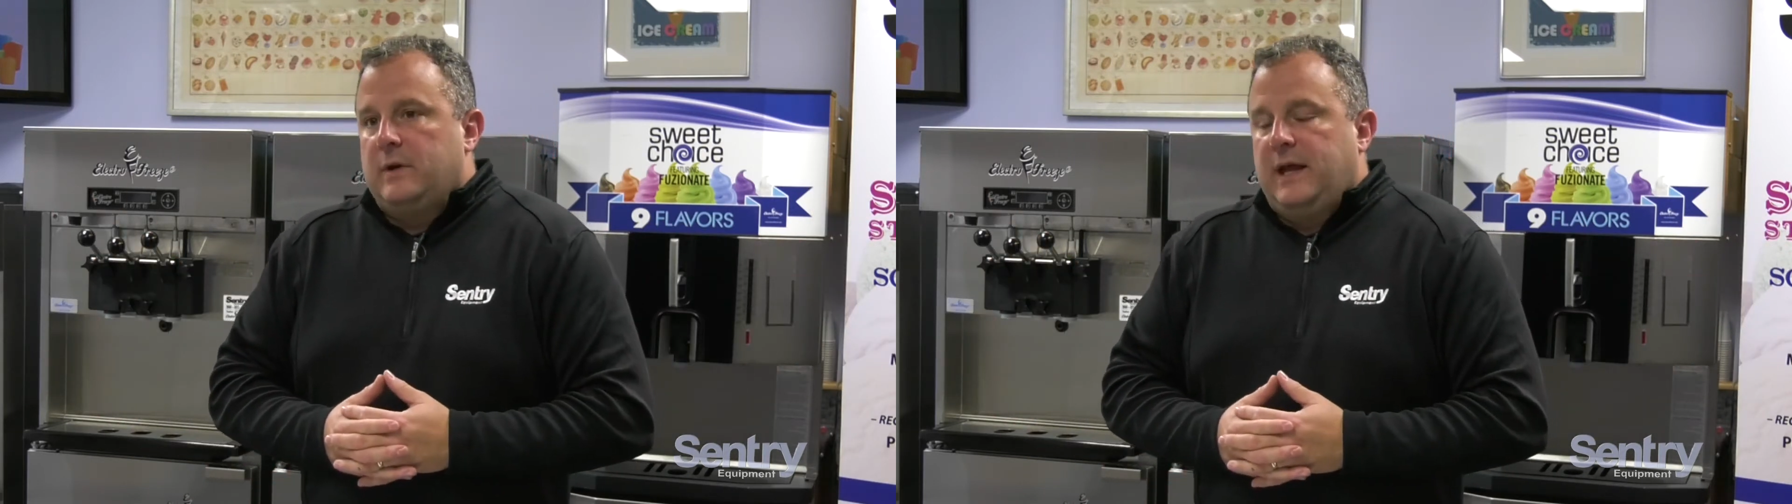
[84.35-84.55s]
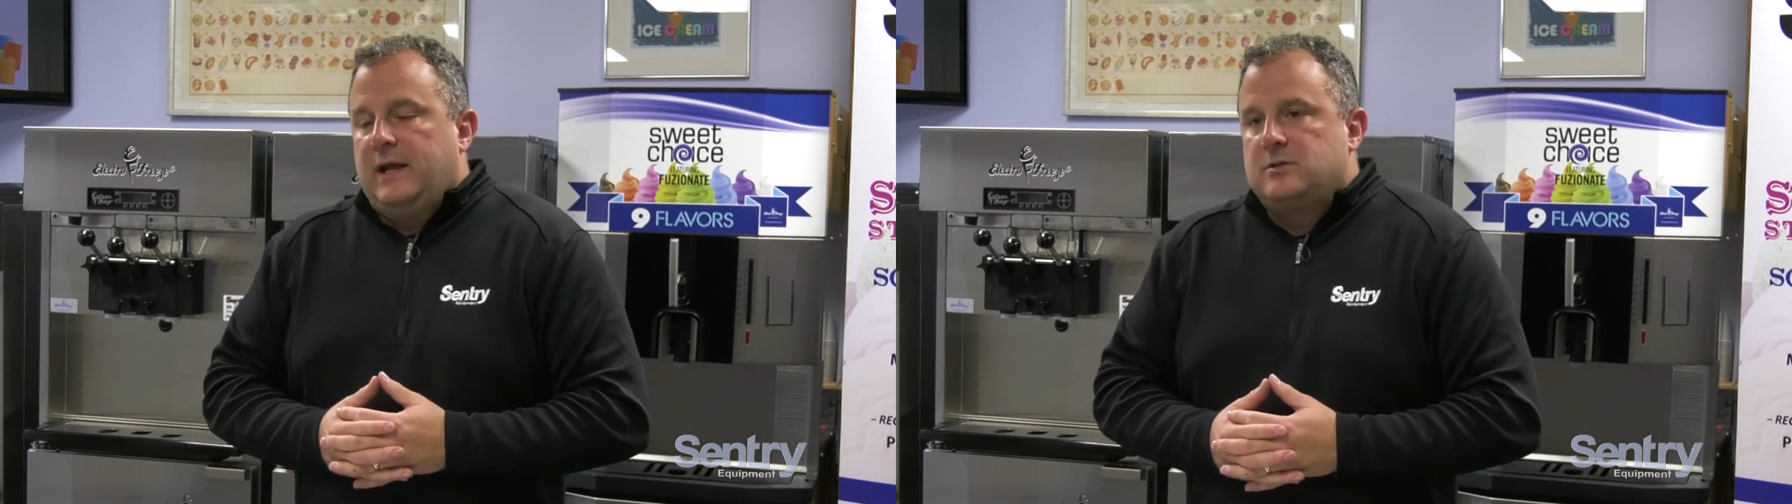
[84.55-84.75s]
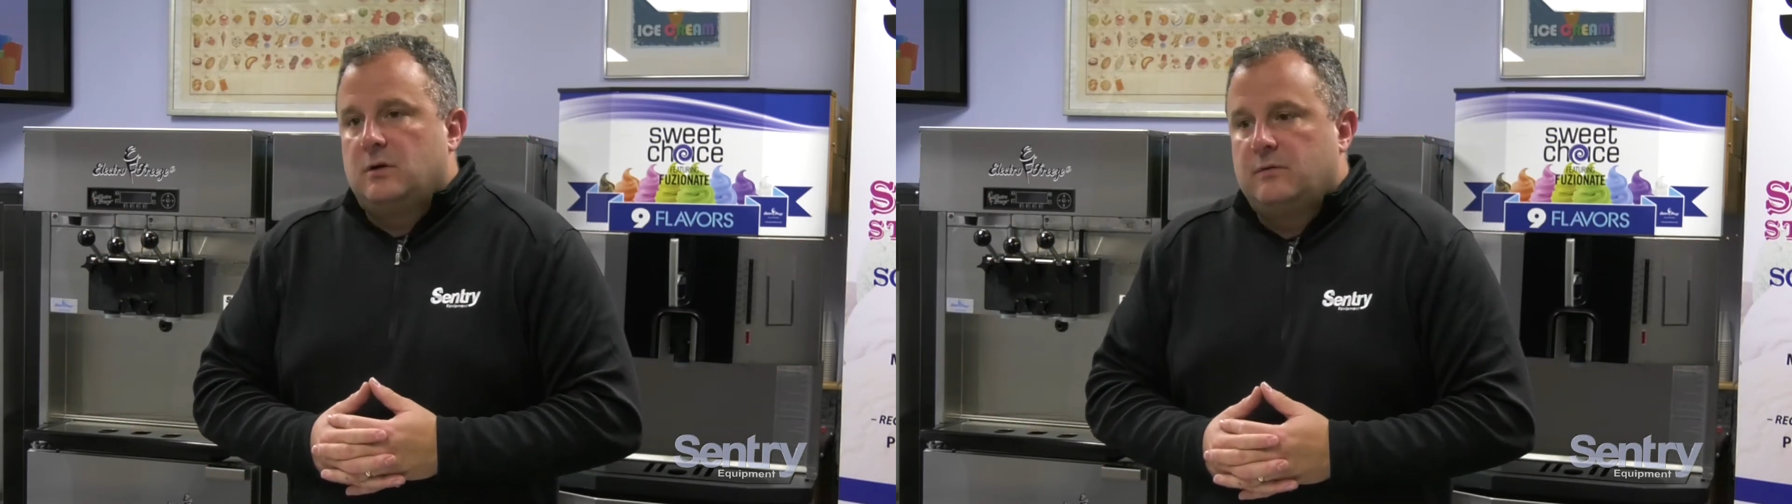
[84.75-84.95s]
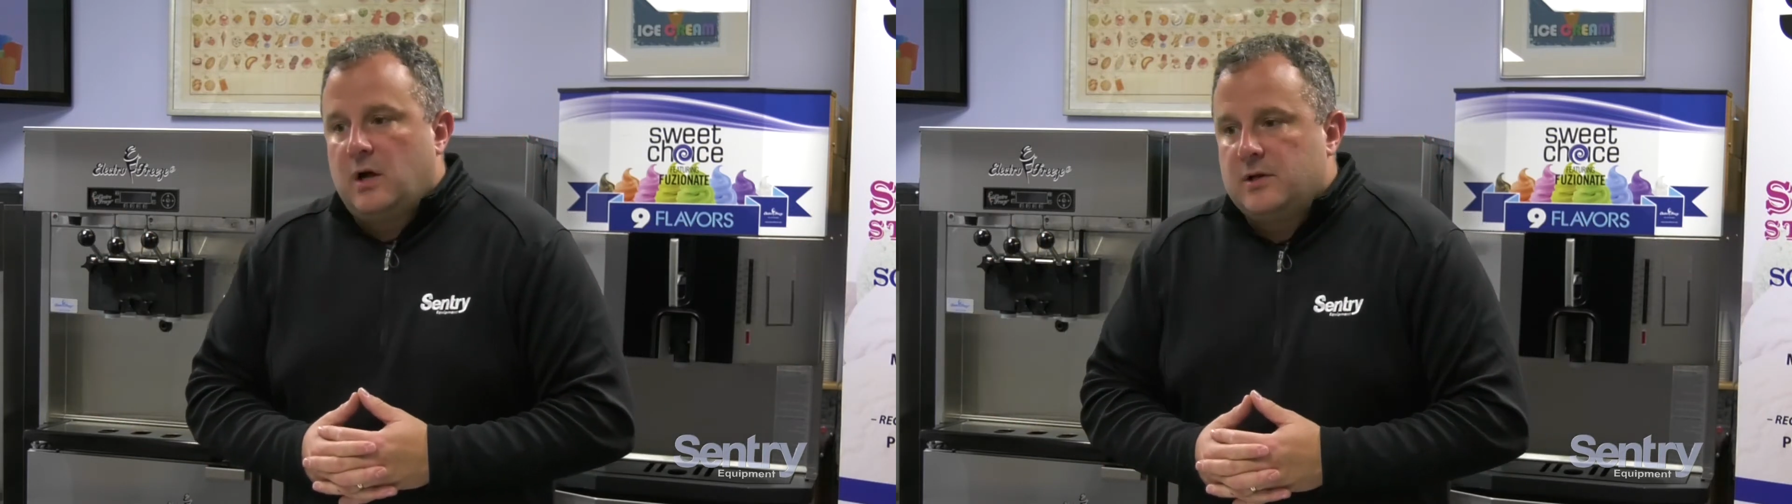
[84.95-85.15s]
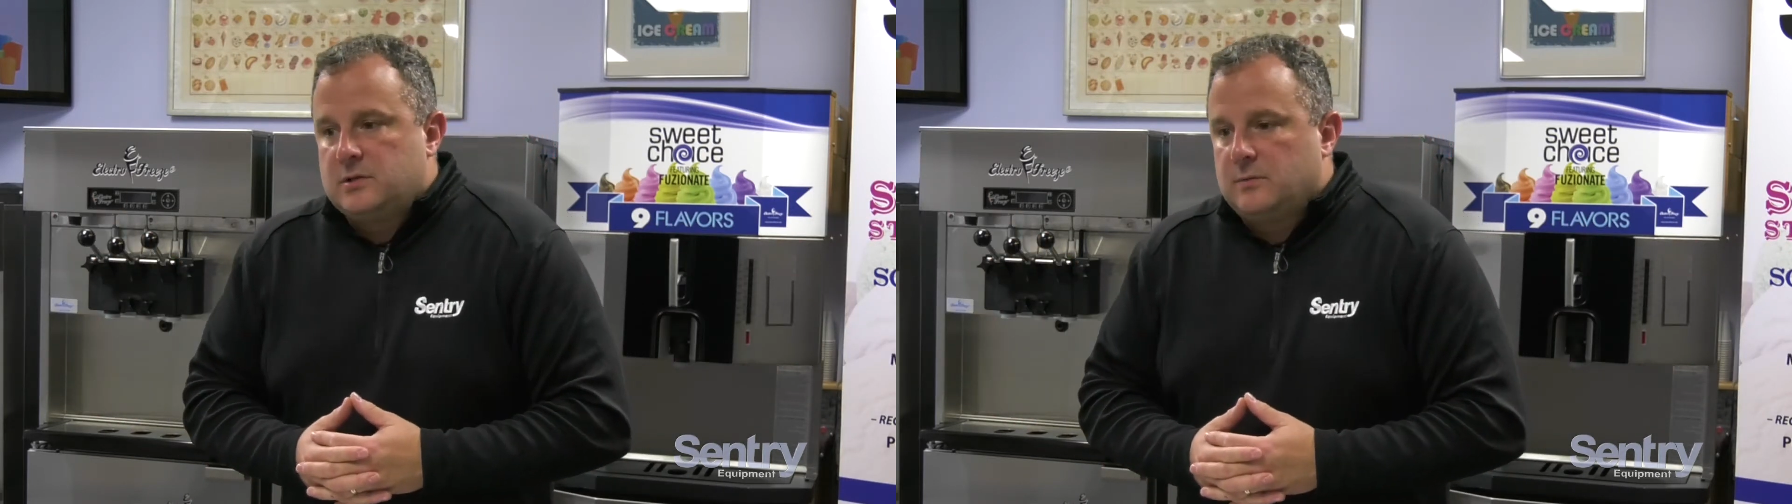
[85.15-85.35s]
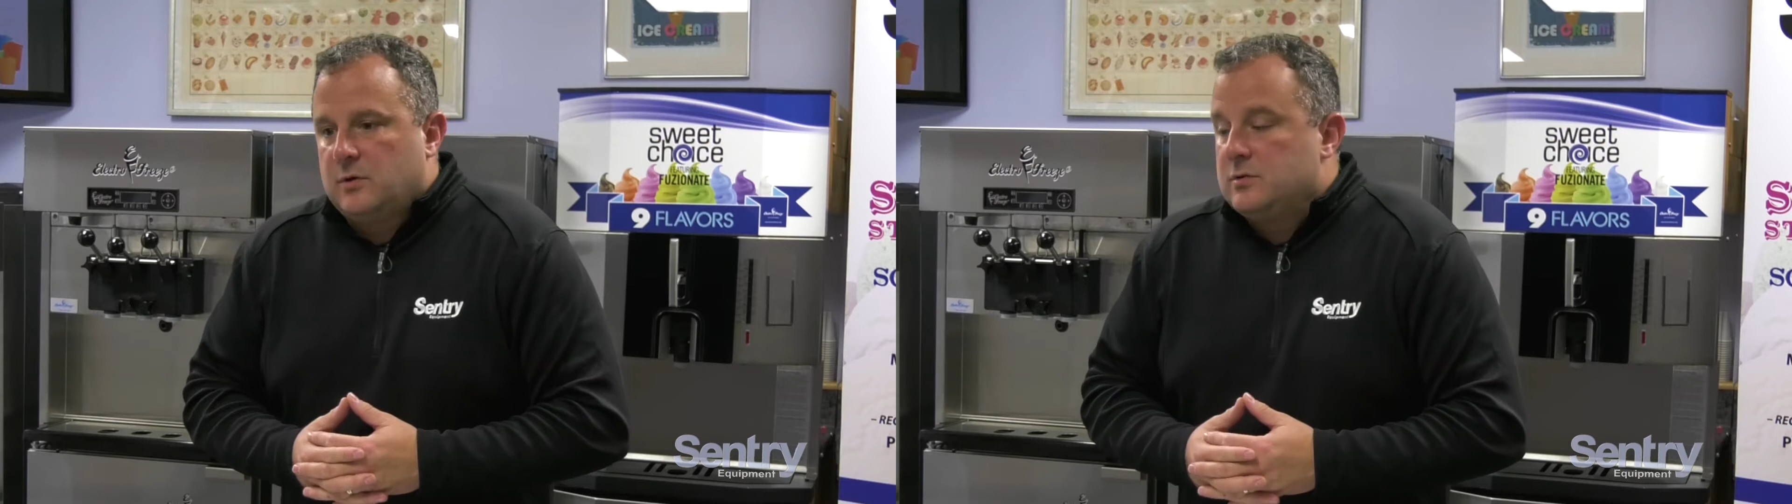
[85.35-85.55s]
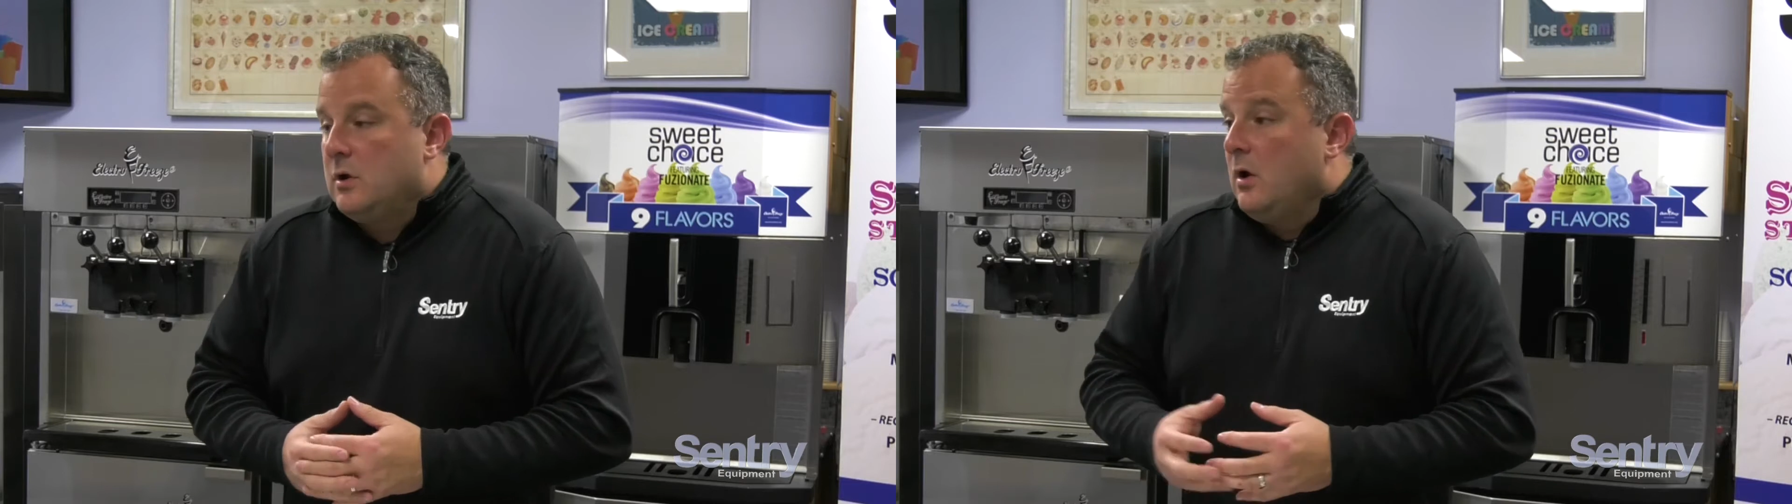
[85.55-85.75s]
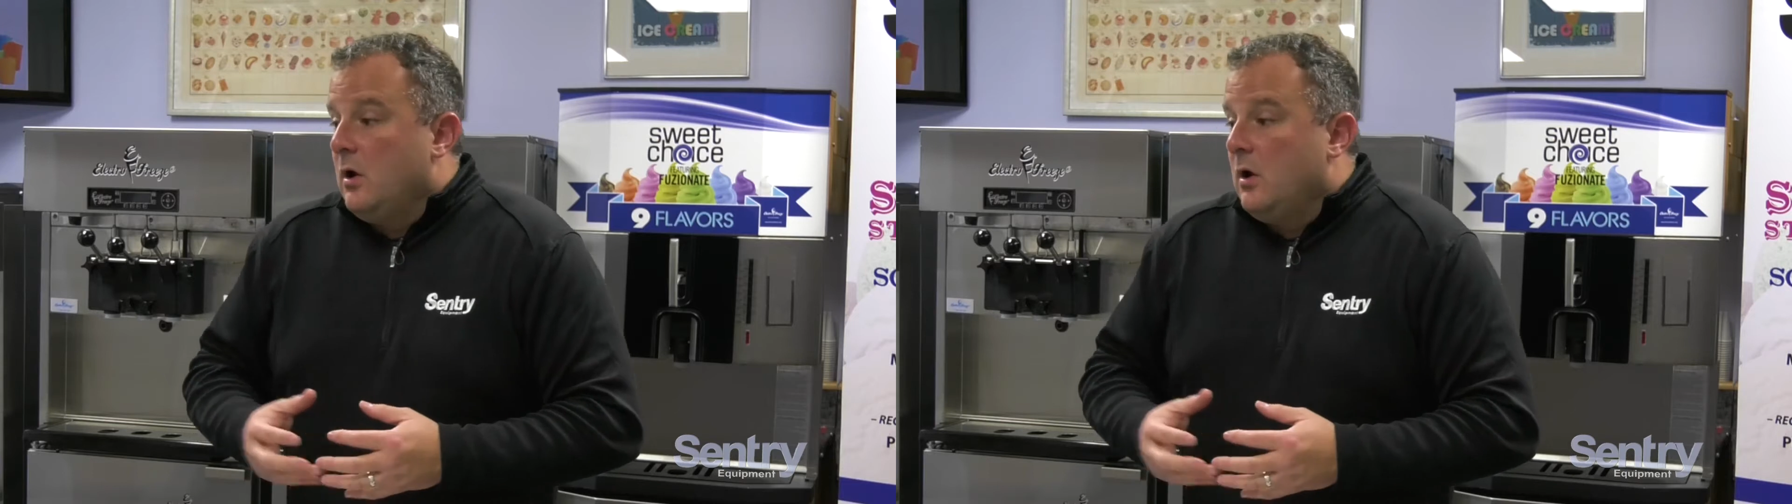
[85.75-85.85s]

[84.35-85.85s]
we can't serve customers.